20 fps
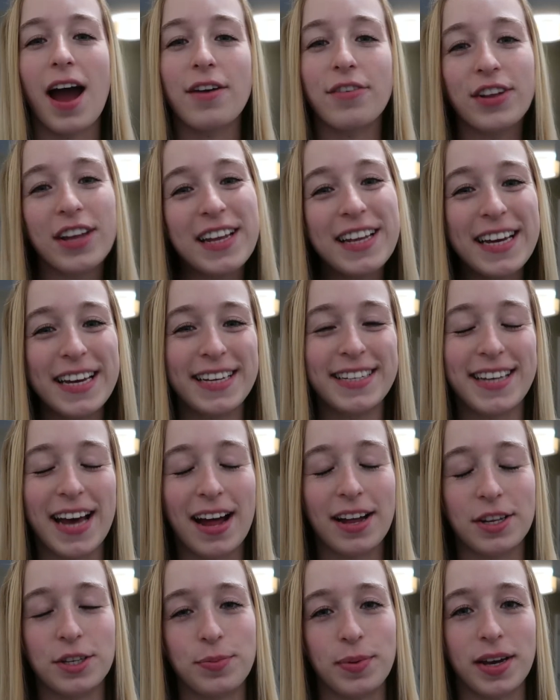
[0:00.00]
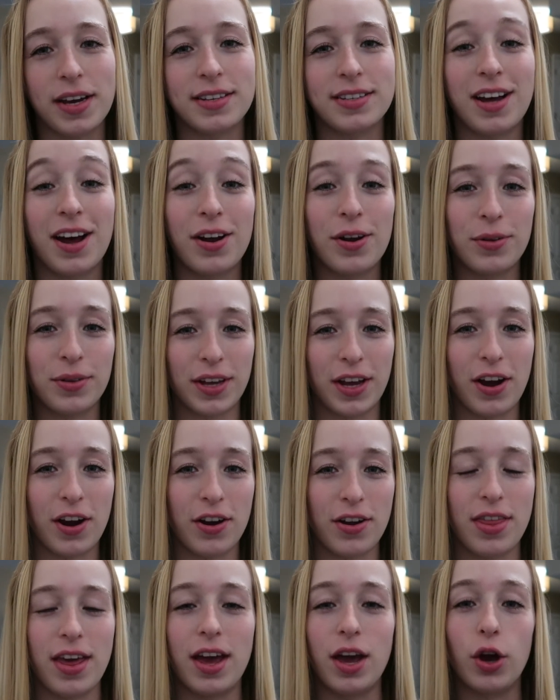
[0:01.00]
I really like salads because not only
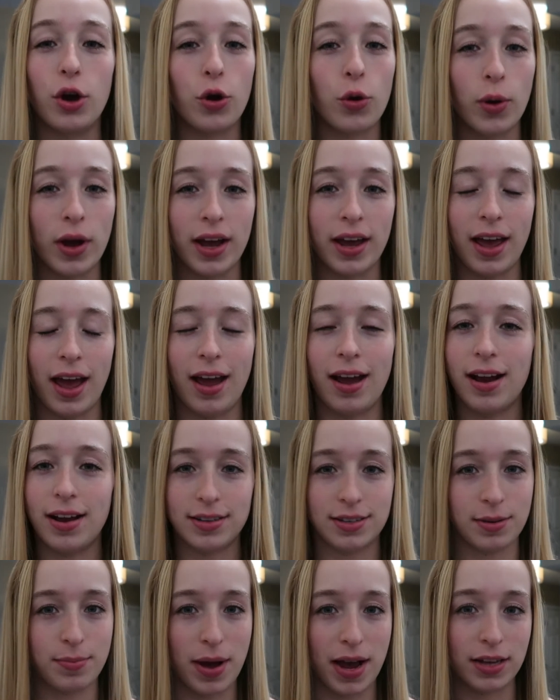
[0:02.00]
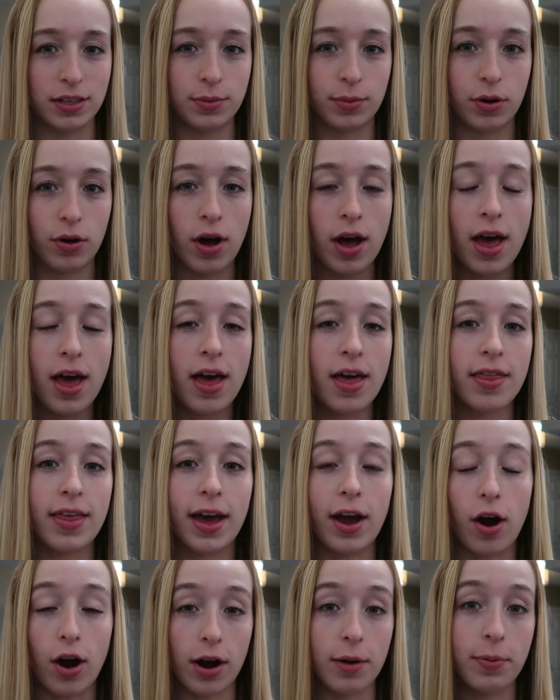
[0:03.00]
are they quick and customizable,
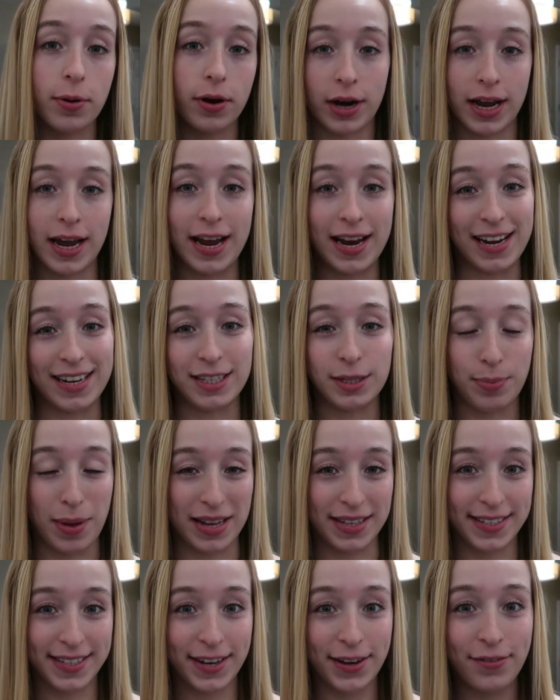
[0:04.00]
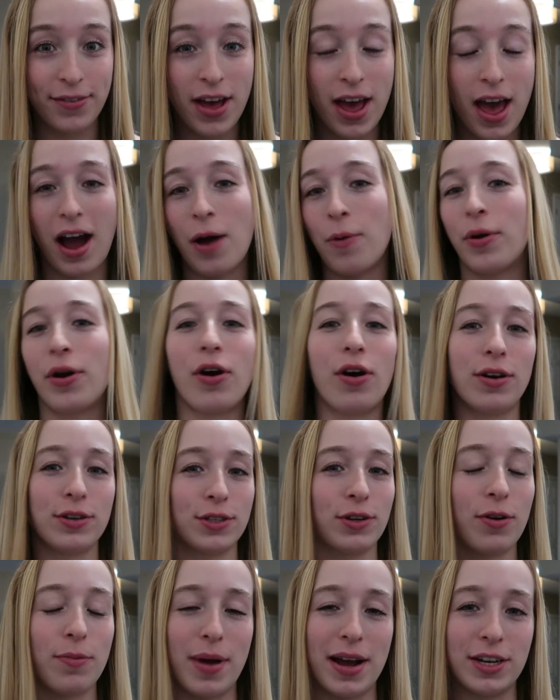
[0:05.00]
they are pretty inexpensive. I want to
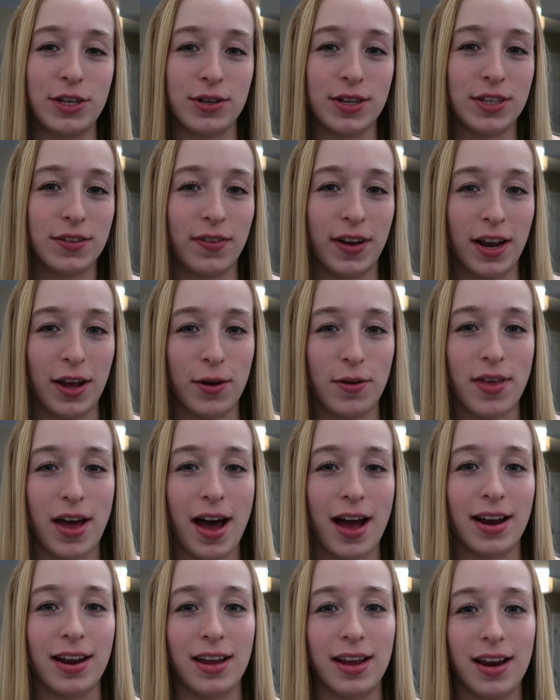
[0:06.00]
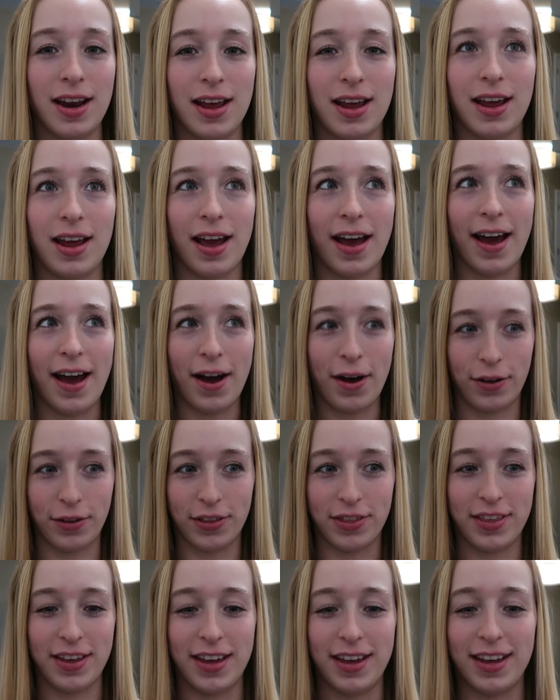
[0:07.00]
also remind you in this video that eating
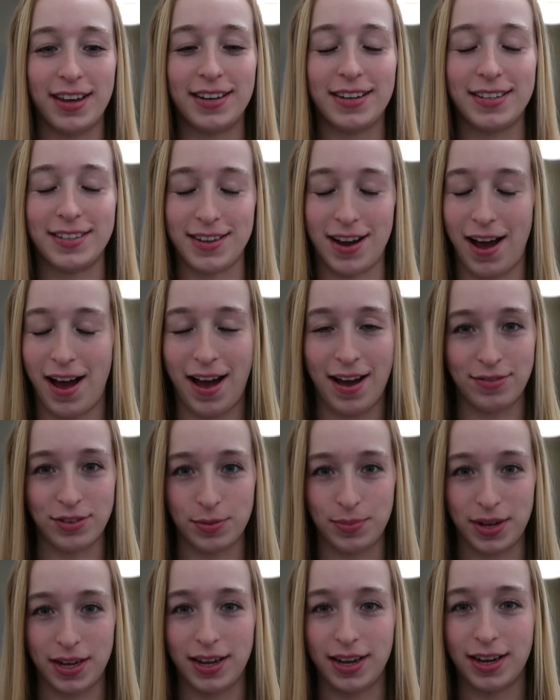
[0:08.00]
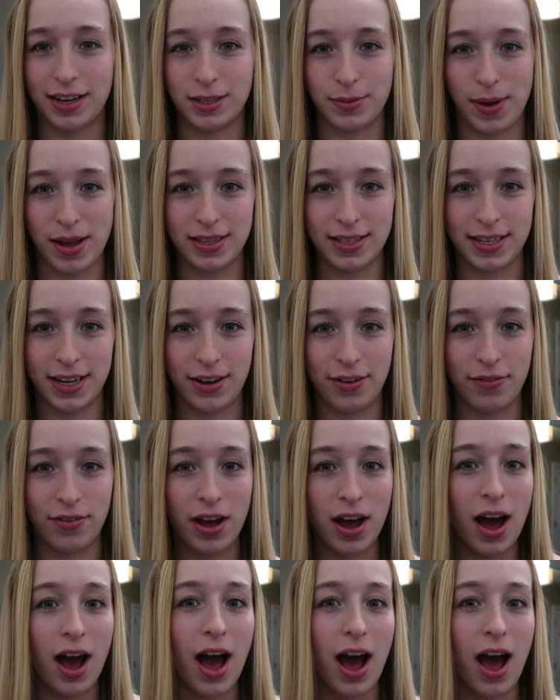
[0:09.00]
healthy does not have to be expensive.